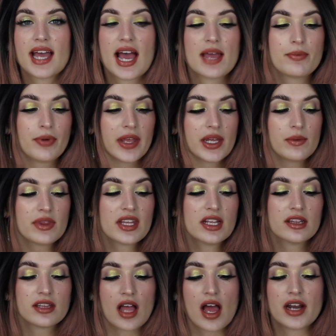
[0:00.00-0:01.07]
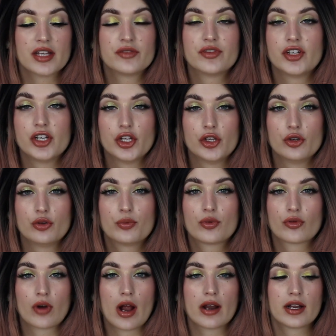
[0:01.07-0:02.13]
I played with a lot of new
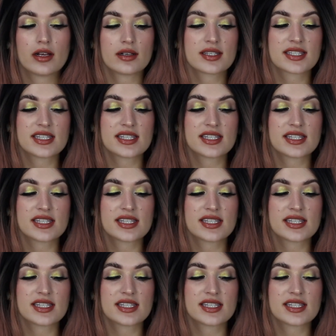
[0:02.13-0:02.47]
products,